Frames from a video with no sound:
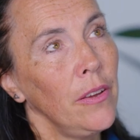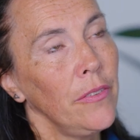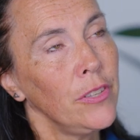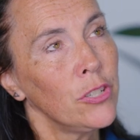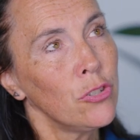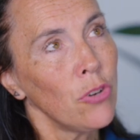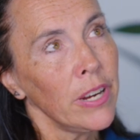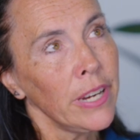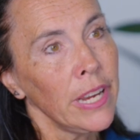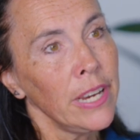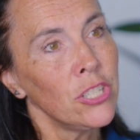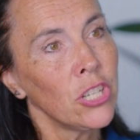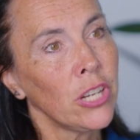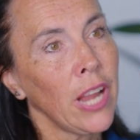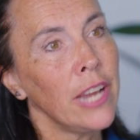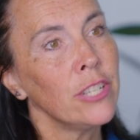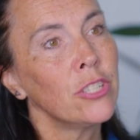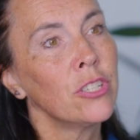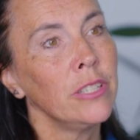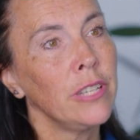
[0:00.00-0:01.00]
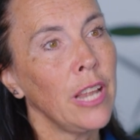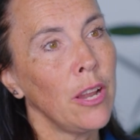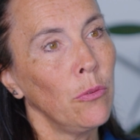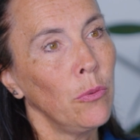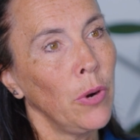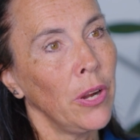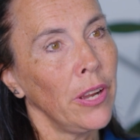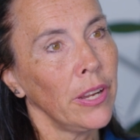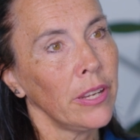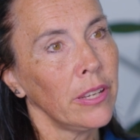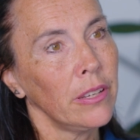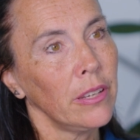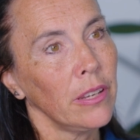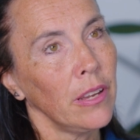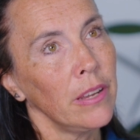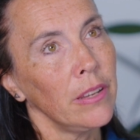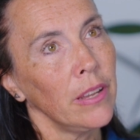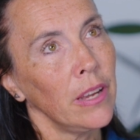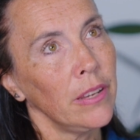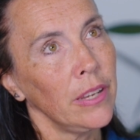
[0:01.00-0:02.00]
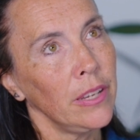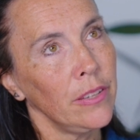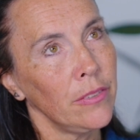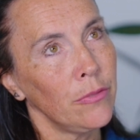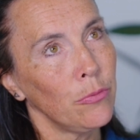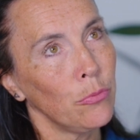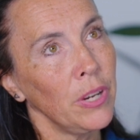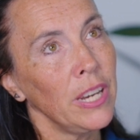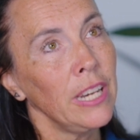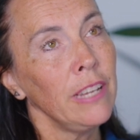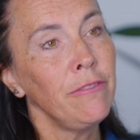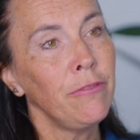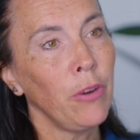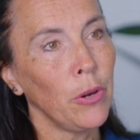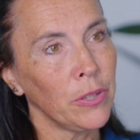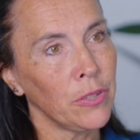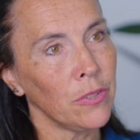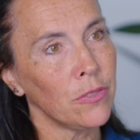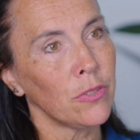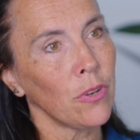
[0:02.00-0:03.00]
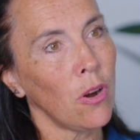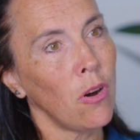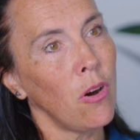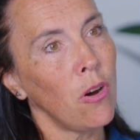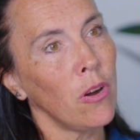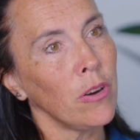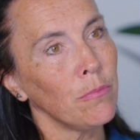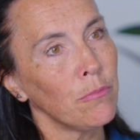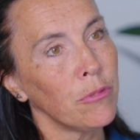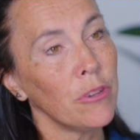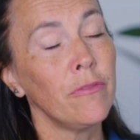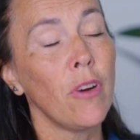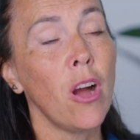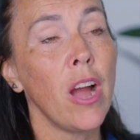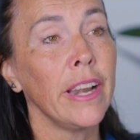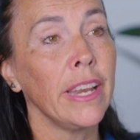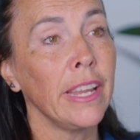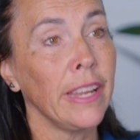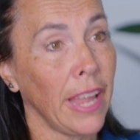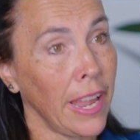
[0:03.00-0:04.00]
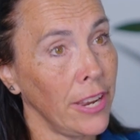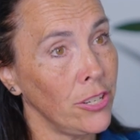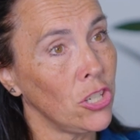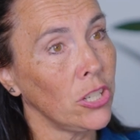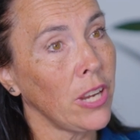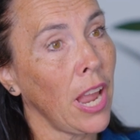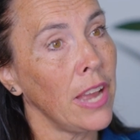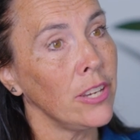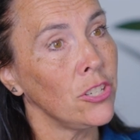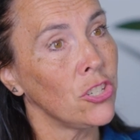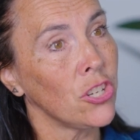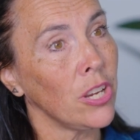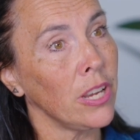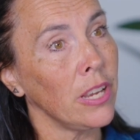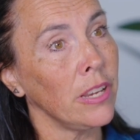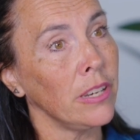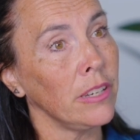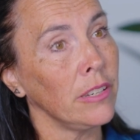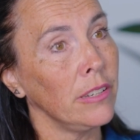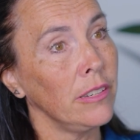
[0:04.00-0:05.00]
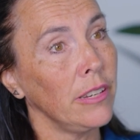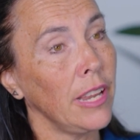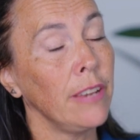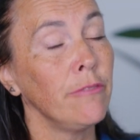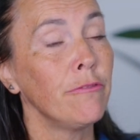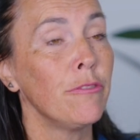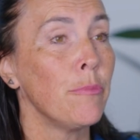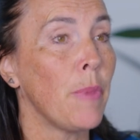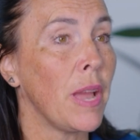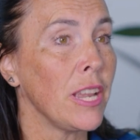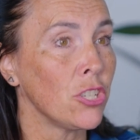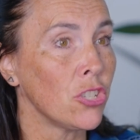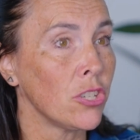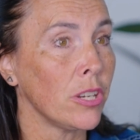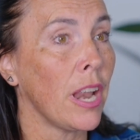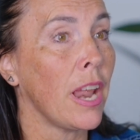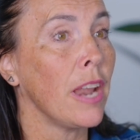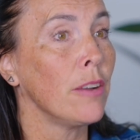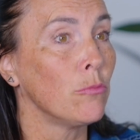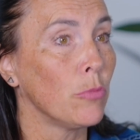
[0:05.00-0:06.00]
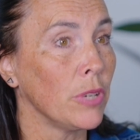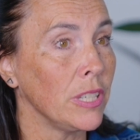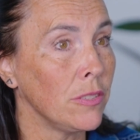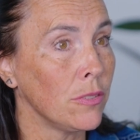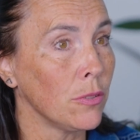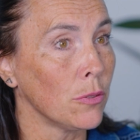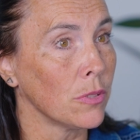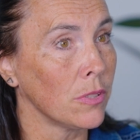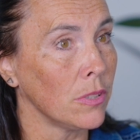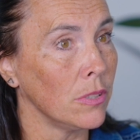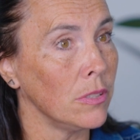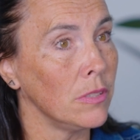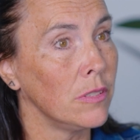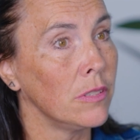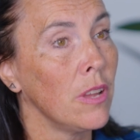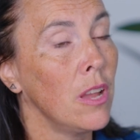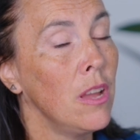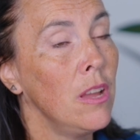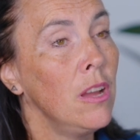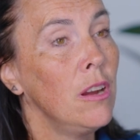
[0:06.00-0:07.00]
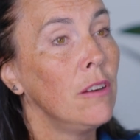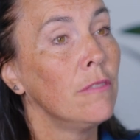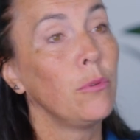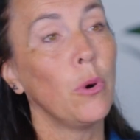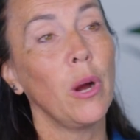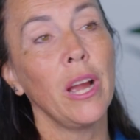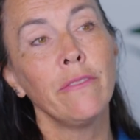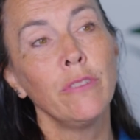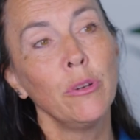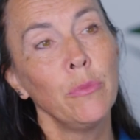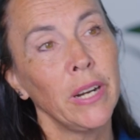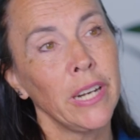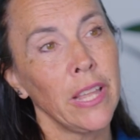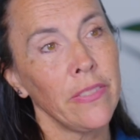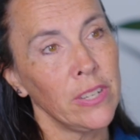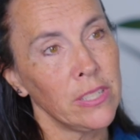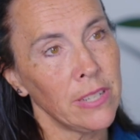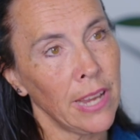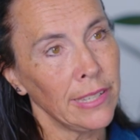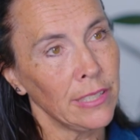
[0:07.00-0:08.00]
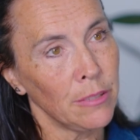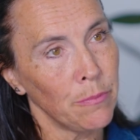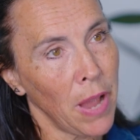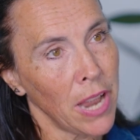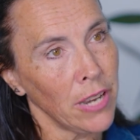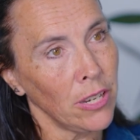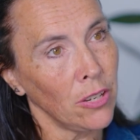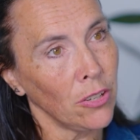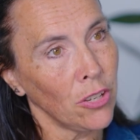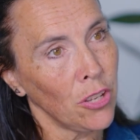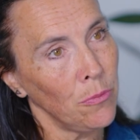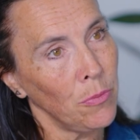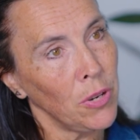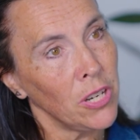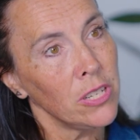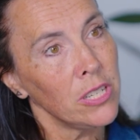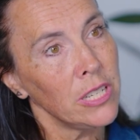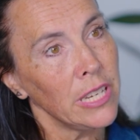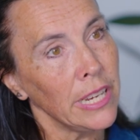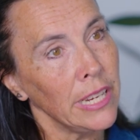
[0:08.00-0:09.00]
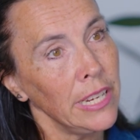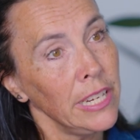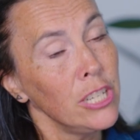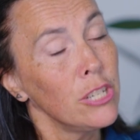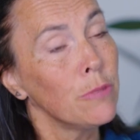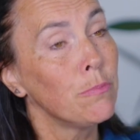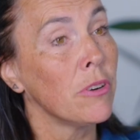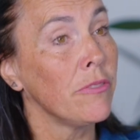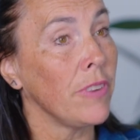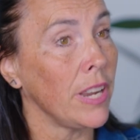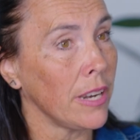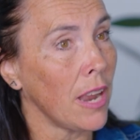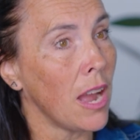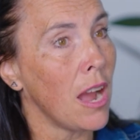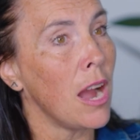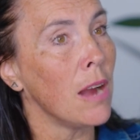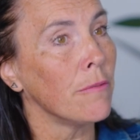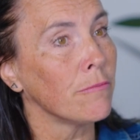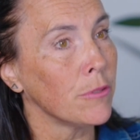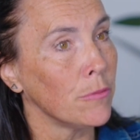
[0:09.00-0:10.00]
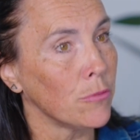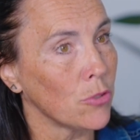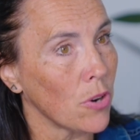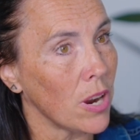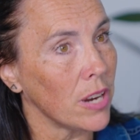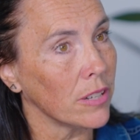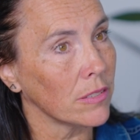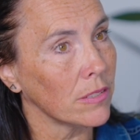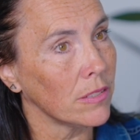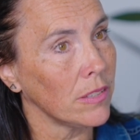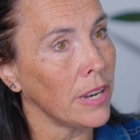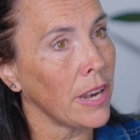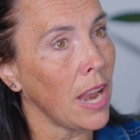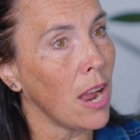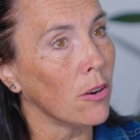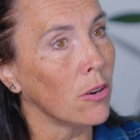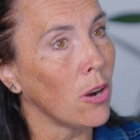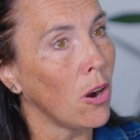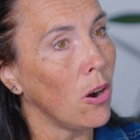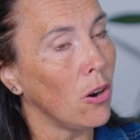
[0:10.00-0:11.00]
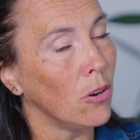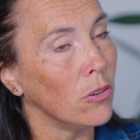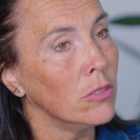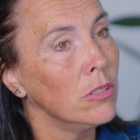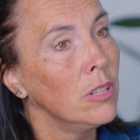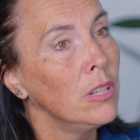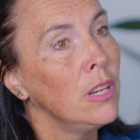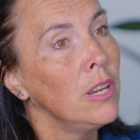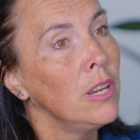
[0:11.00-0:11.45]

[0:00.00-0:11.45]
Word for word: The Drug Education Network is really focused on providing education, information, and resources for everyone in the Tasmanian community to prevent harm from drugs and alcohol.